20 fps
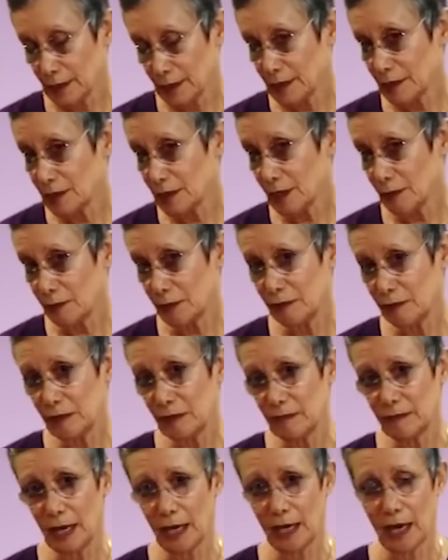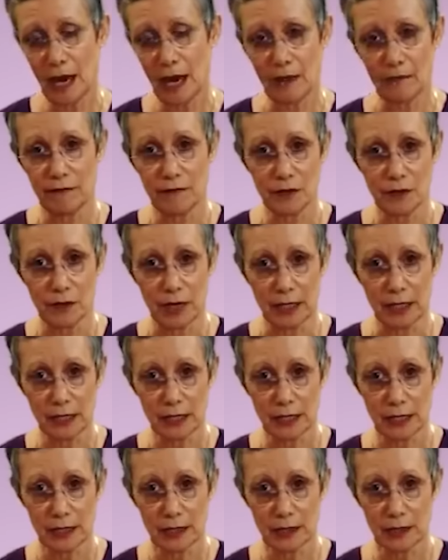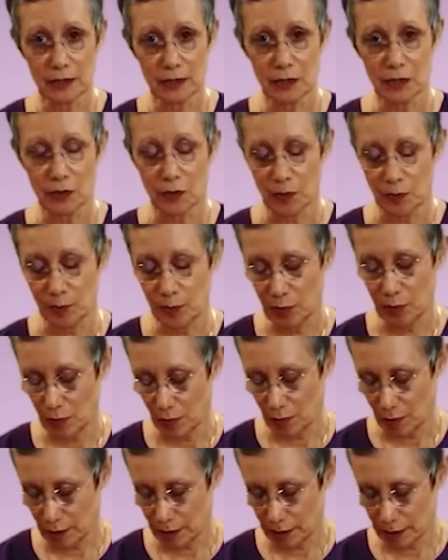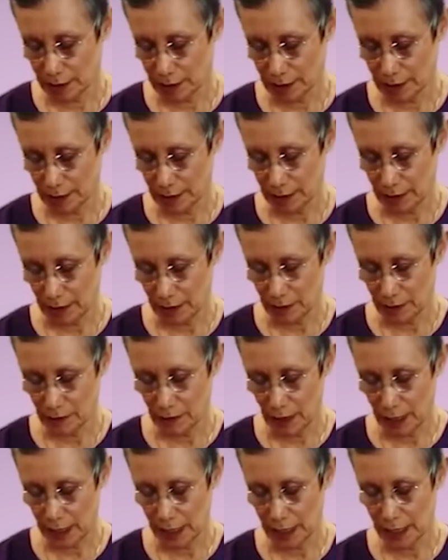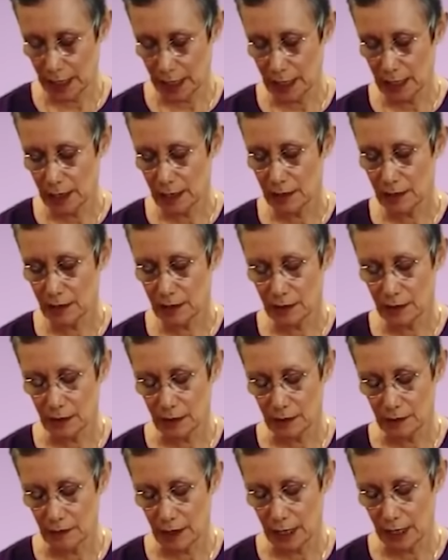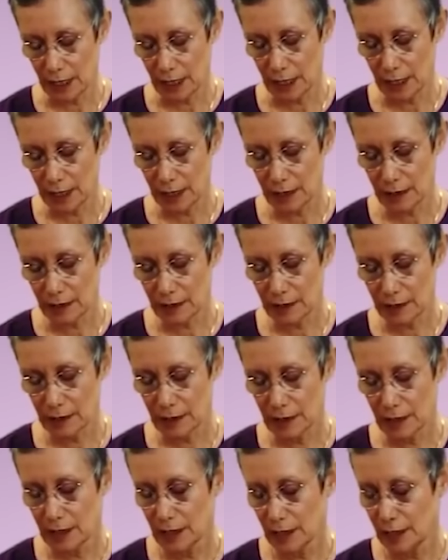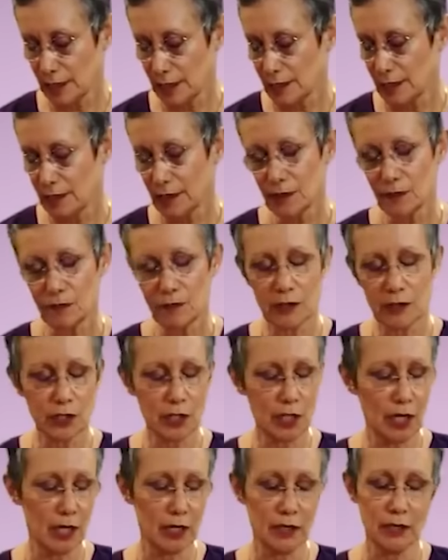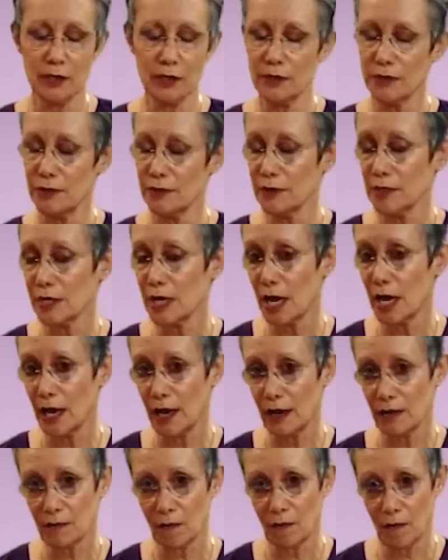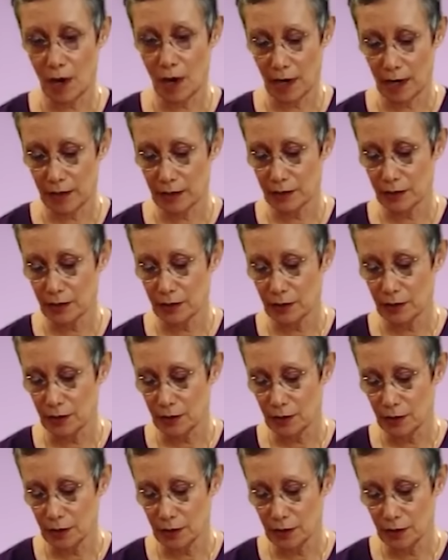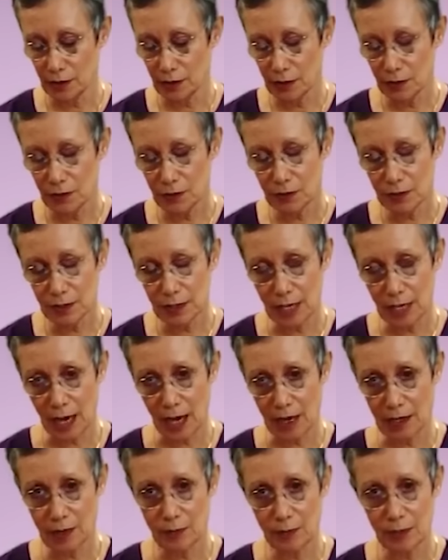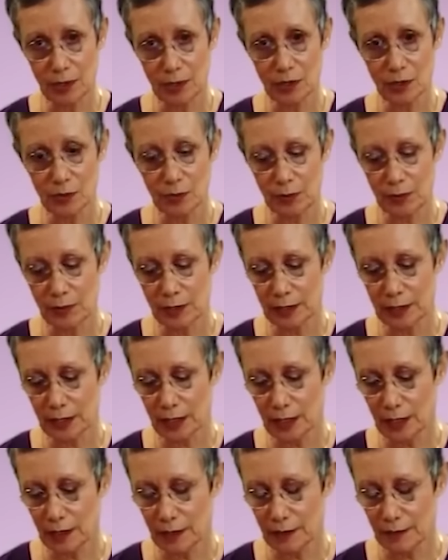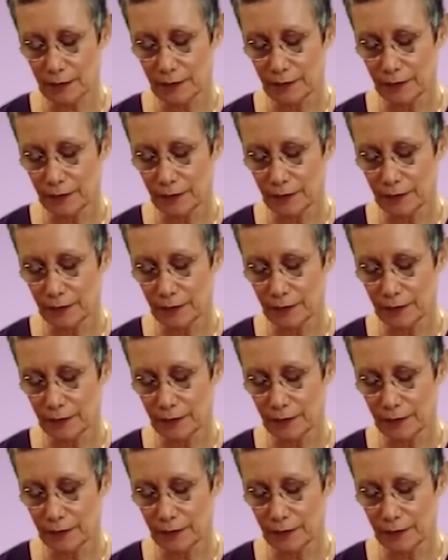Some of you may have dressings or ports that are right here or right here, in which case you do not want to use the acupressure point there,